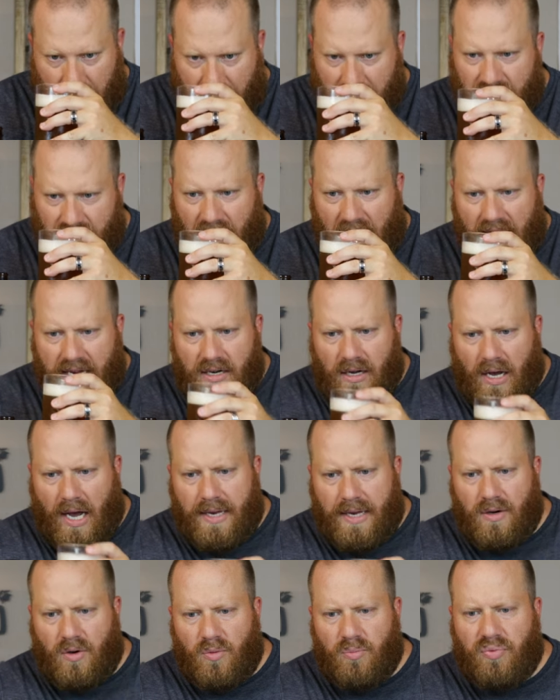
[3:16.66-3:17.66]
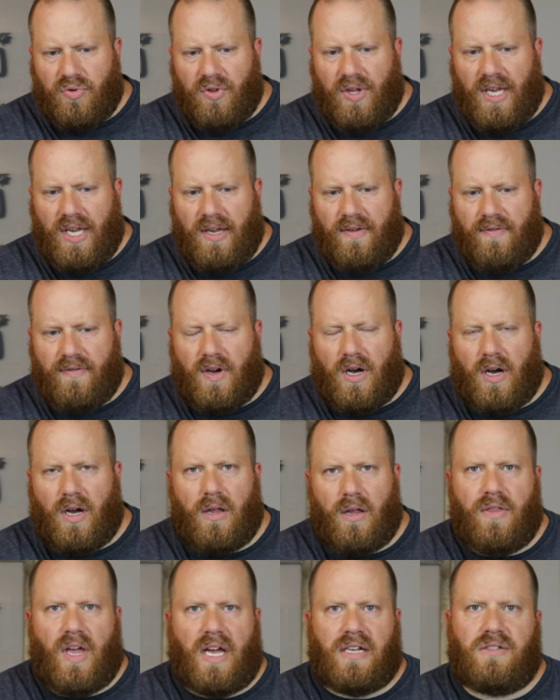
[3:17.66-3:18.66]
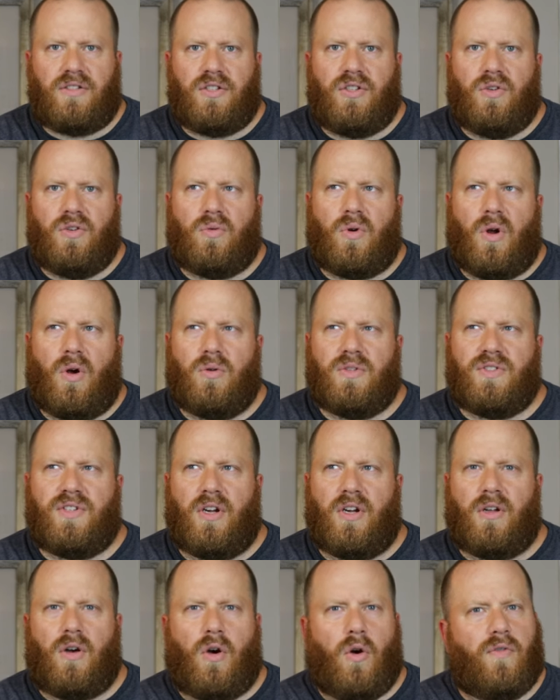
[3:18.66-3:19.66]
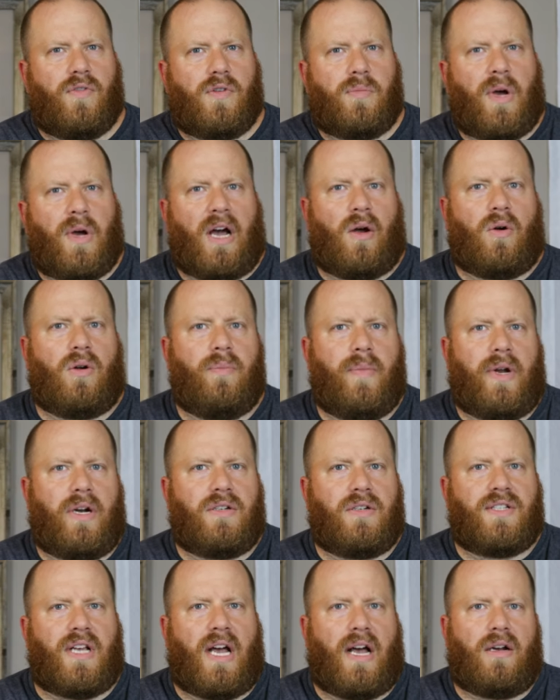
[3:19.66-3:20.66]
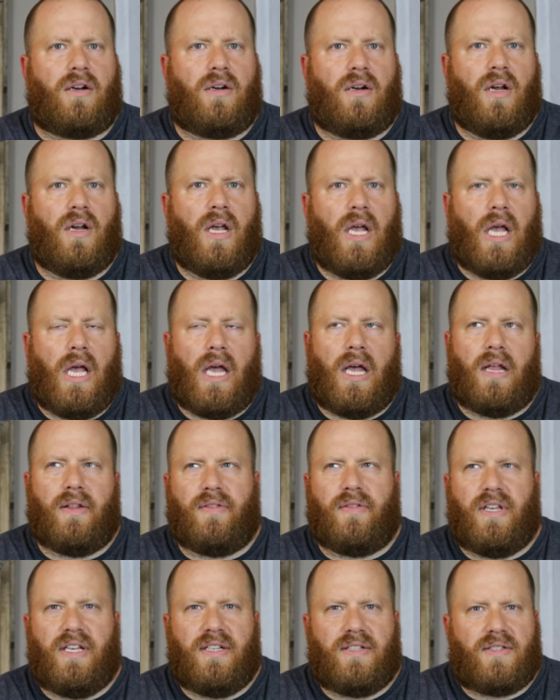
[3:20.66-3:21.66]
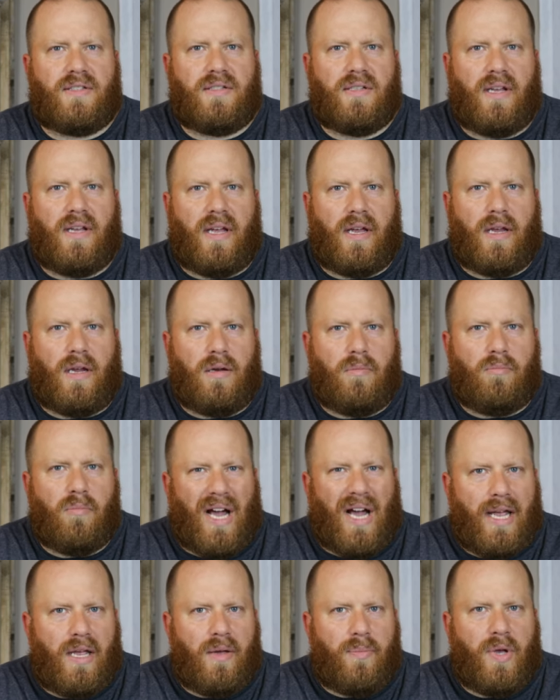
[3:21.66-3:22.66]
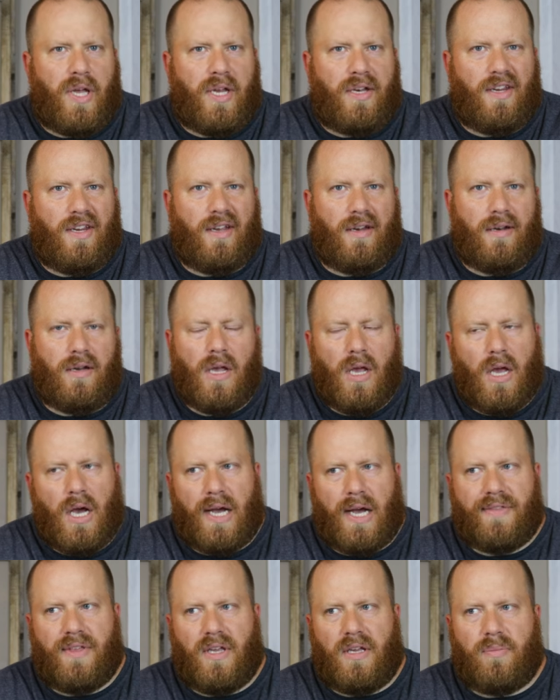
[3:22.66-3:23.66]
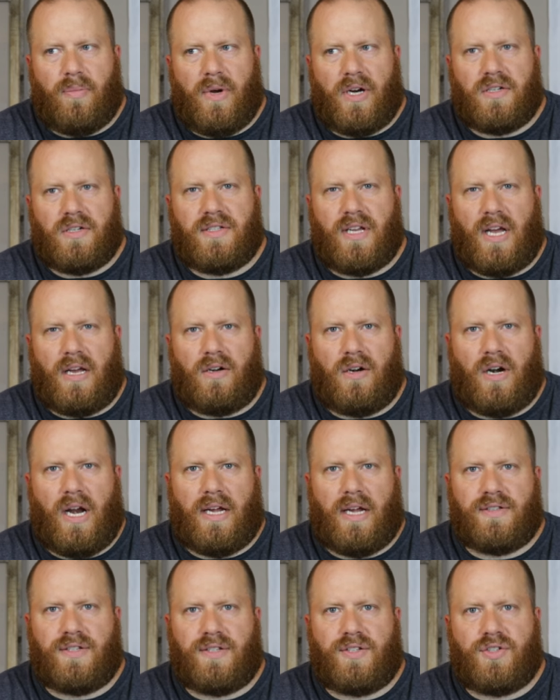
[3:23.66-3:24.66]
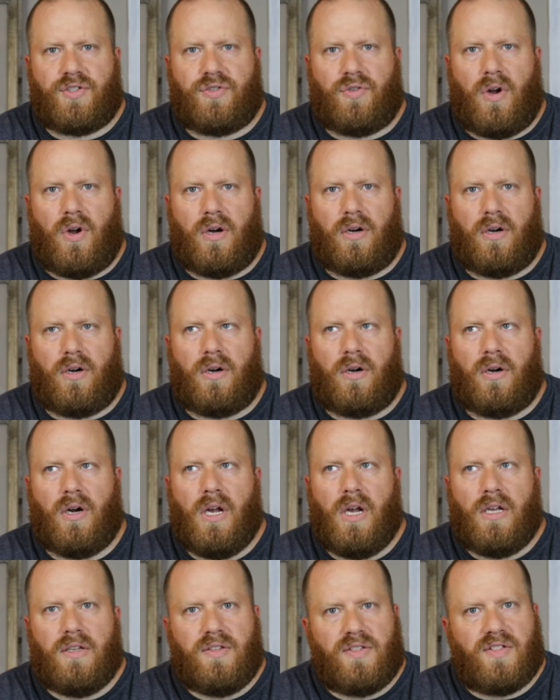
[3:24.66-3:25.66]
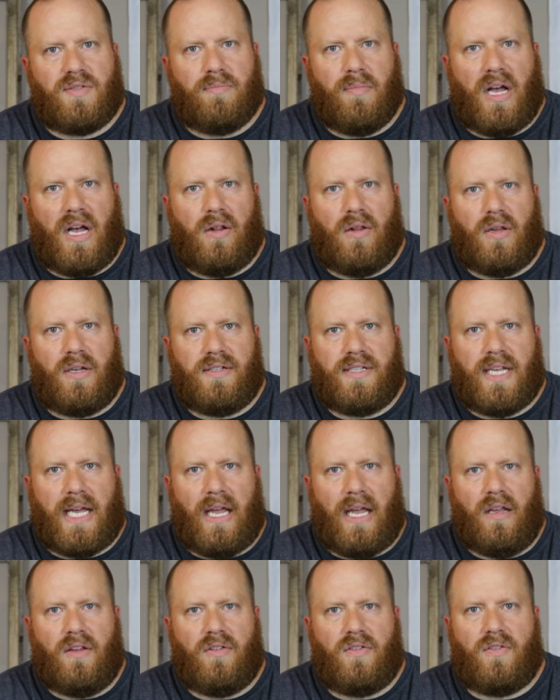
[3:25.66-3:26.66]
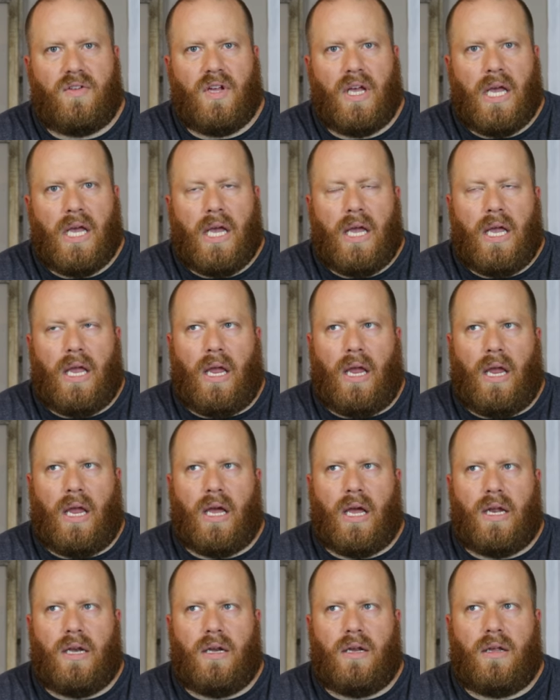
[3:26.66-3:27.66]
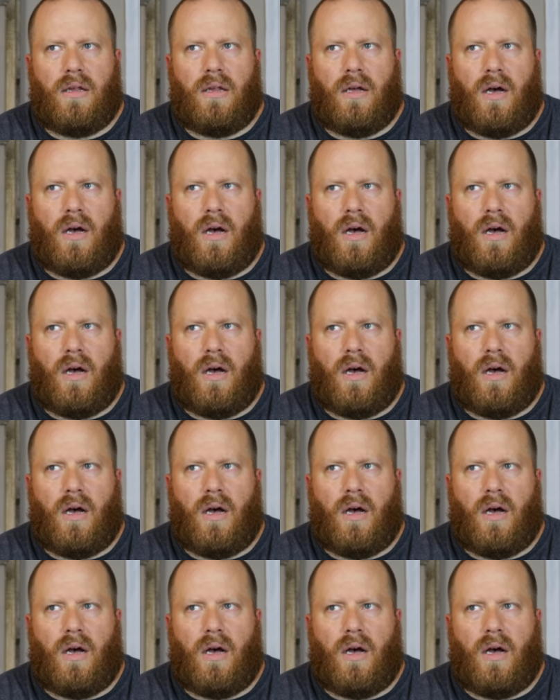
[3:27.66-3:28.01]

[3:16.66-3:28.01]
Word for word: Because I don't believe that Two-Row is going to overpower Maris Otter, at least in my opinion. I think Maris Otter has a stronger smell and taste. And